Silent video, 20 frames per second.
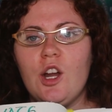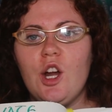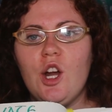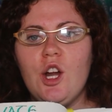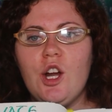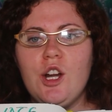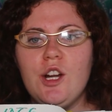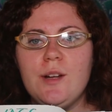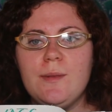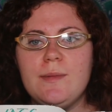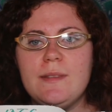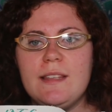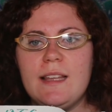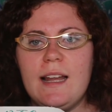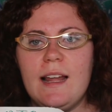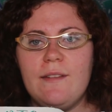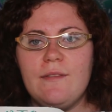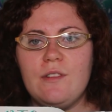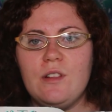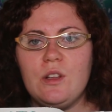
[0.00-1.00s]
herbs that
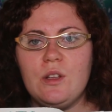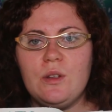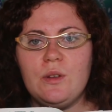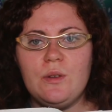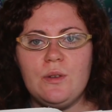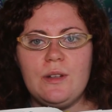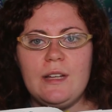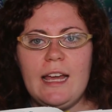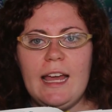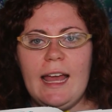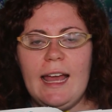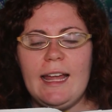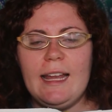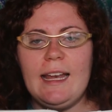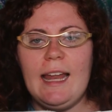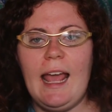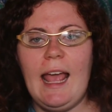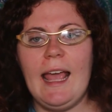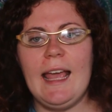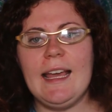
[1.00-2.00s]
I've glued
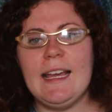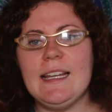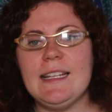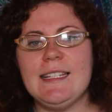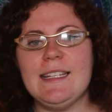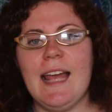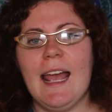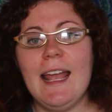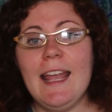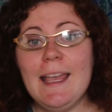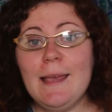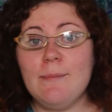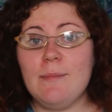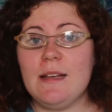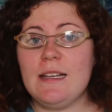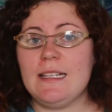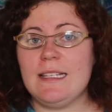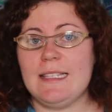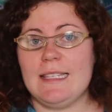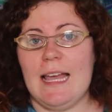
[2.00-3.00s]
in, and I keep
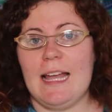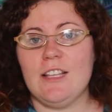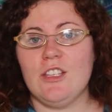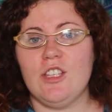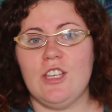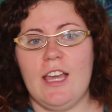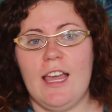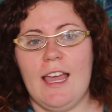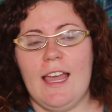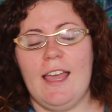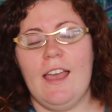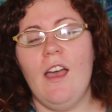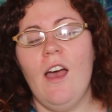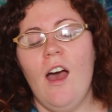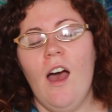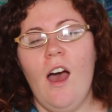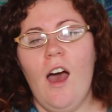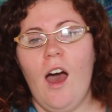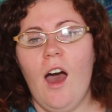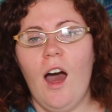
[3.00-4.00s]
a sachet
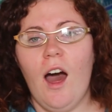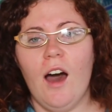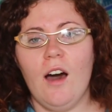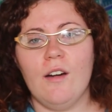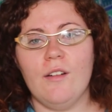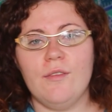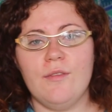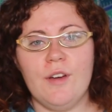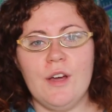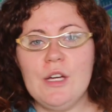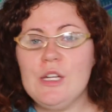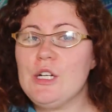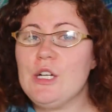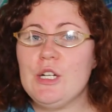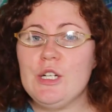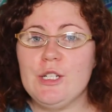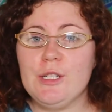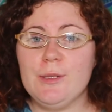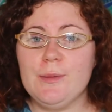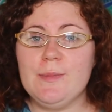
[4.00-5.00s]
of
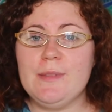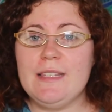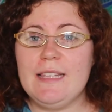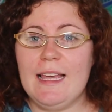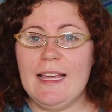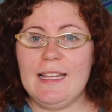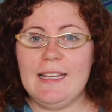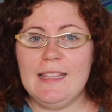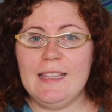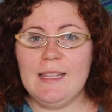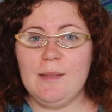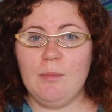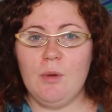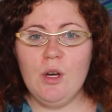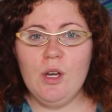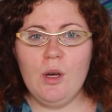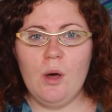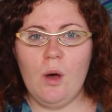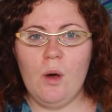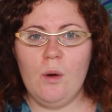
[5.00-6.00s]
herbs in the
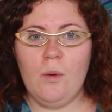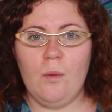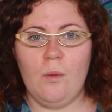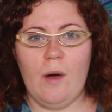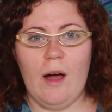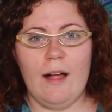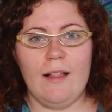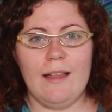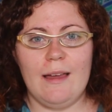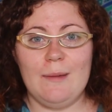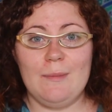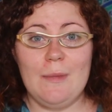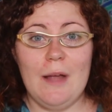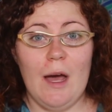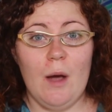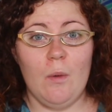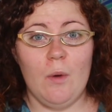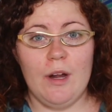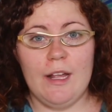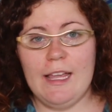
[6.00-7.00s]
book while I'm
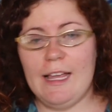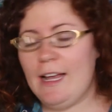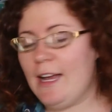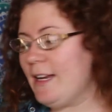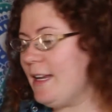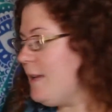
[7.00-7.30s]
not working on